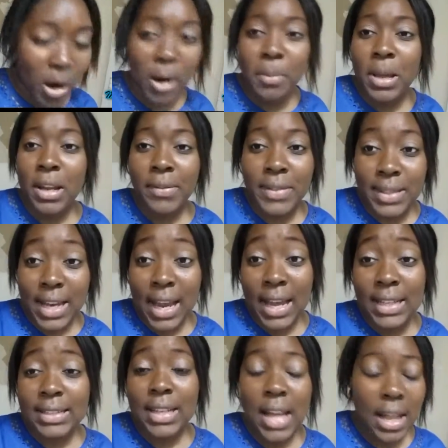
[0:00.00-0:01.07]
Department of
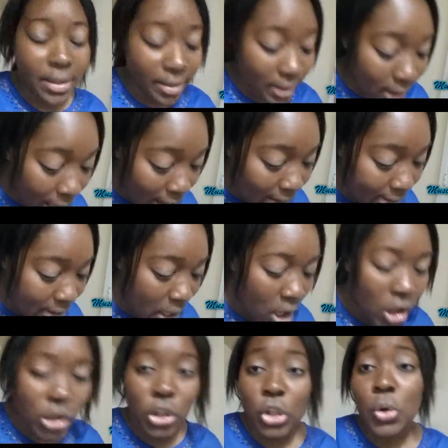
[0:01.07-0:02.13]
State
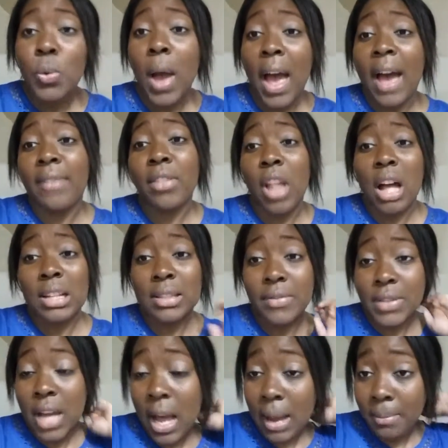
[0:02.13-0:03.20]
unless you have lots
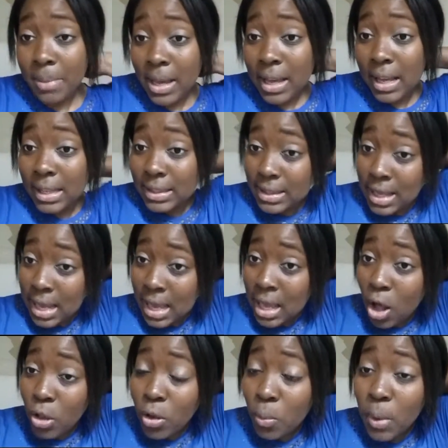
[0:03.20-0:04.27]
of time, because
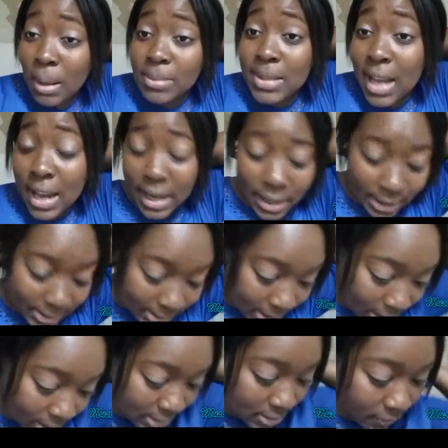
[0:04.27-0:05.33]
on their website it
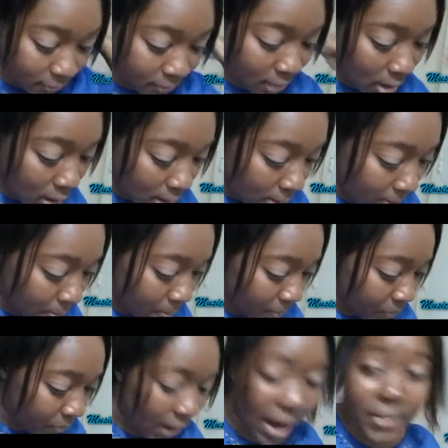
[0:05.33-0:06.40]
says
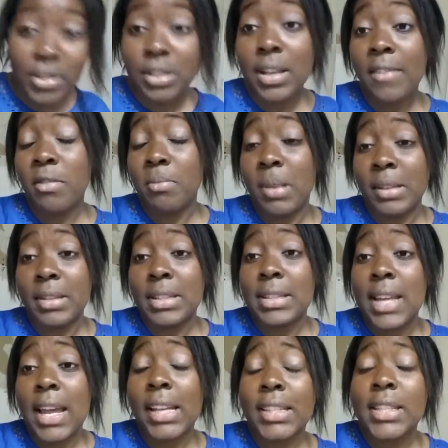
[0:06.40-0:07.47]
5 to 7
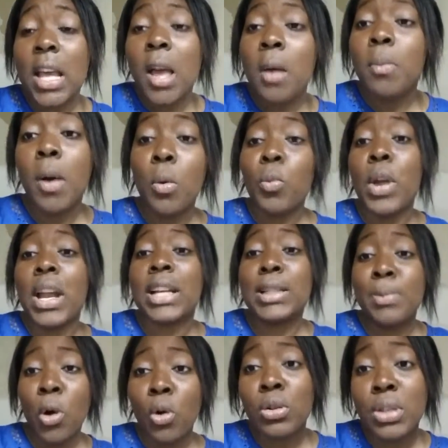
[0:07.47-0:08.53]
business days, but when I
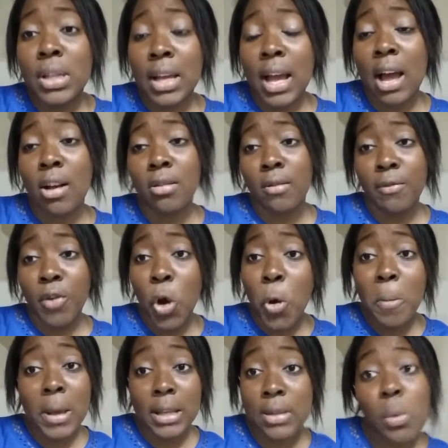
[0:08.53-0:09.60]
spoke to the guy on the
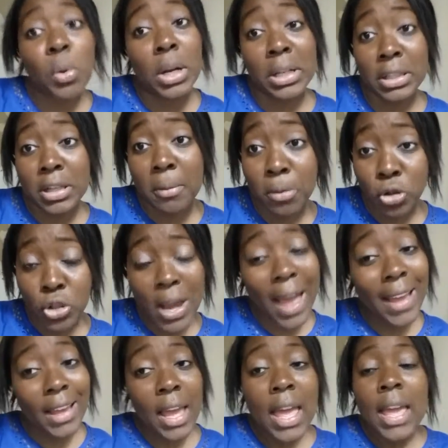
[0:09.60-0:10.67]
phone because I wanted to double
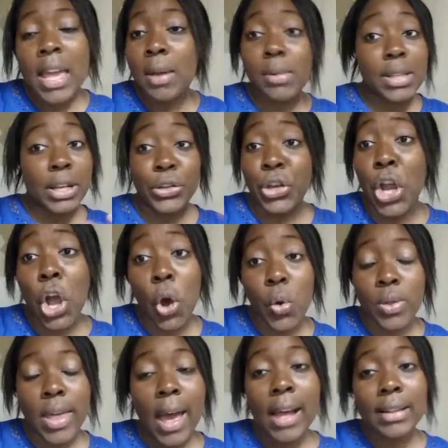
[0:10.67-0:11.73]
check, he was like,
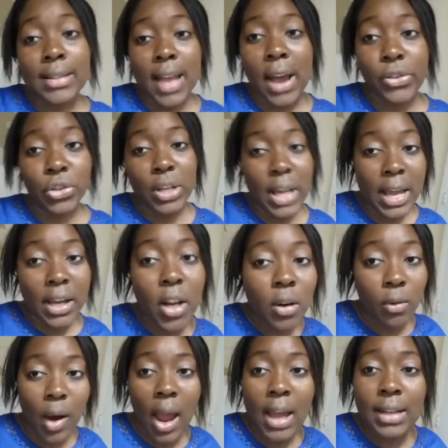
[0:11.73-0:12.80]
no, that's actually
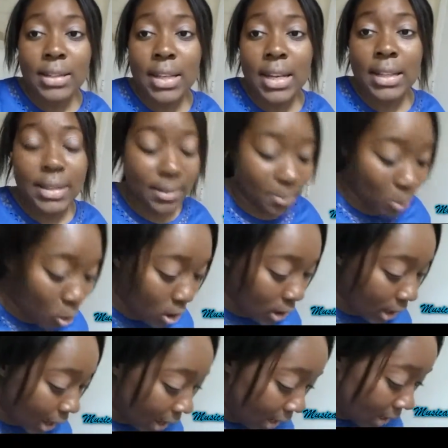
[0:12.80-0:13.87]
incorrect. It's
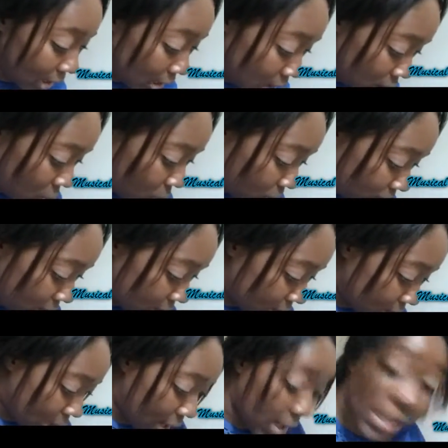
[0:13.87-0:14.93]
more like, what did he
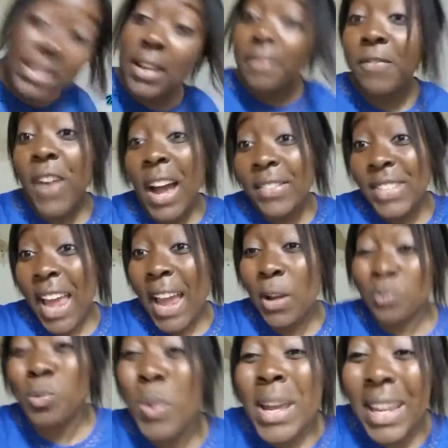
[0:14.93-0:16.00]
say? He said 5 to
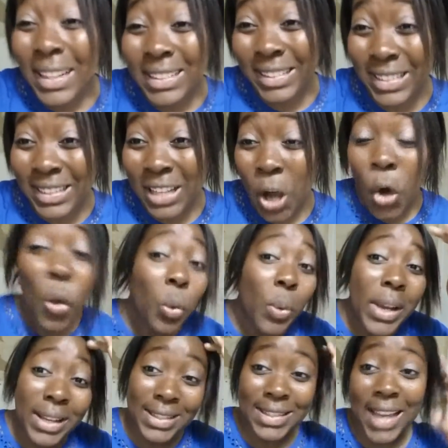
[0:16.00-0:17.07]
8
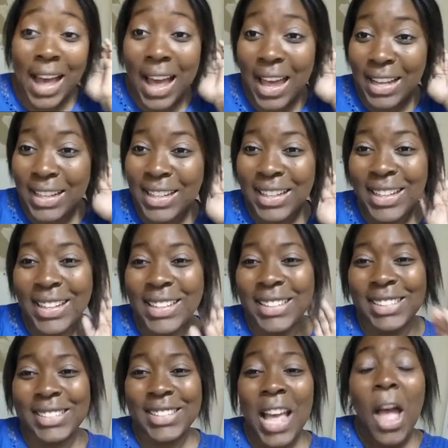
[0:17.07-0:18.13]
weeks. Weeks, guys.
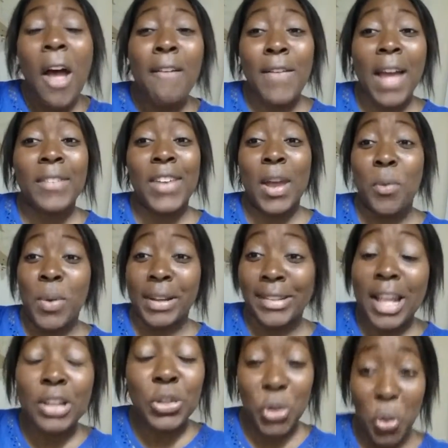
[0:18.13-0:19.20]
5 to 8
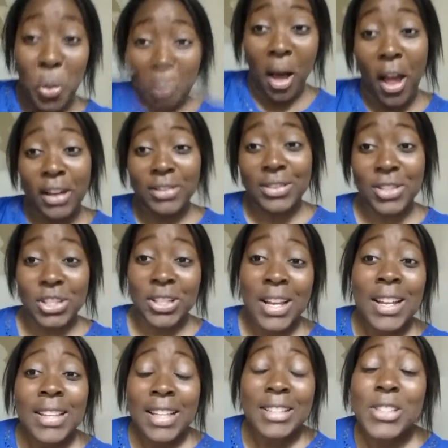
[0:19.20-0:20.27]
weeks. That's too much.
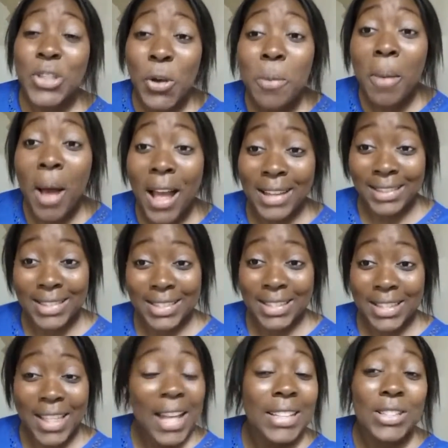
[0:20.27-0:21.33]
That's 2 months.
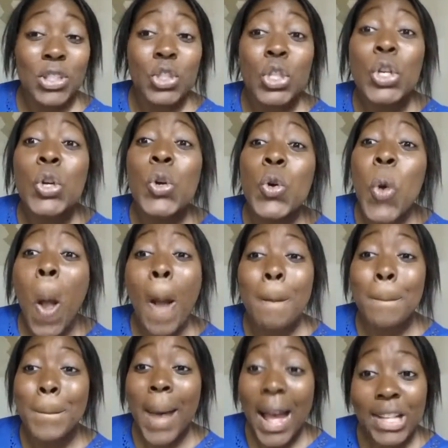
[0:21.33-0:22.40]
That's too
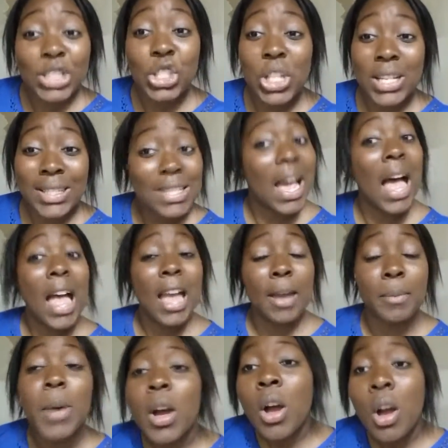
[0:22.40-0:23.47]
much
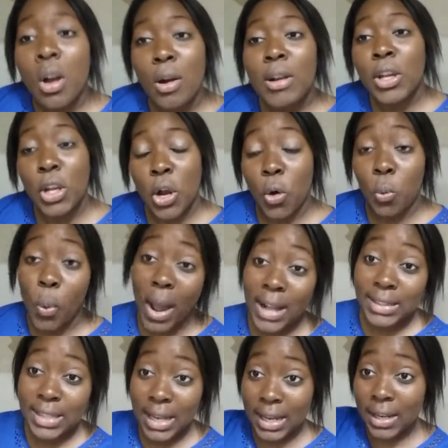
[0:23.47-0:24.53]
time, you know,
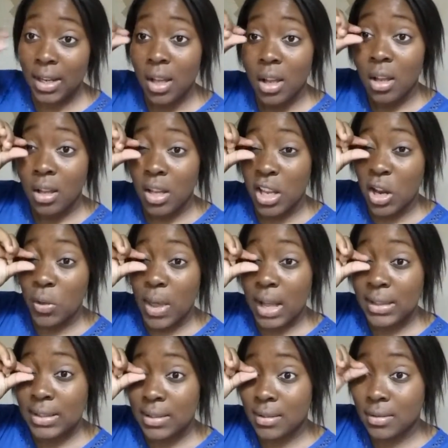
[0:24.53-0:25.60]
waiting. You know,
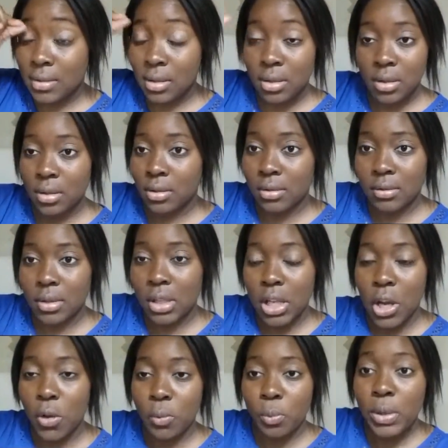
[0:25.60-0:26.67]
that's,
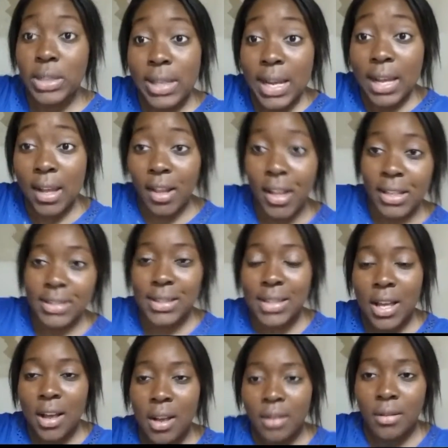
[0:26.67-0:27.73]
you know, ridiculous.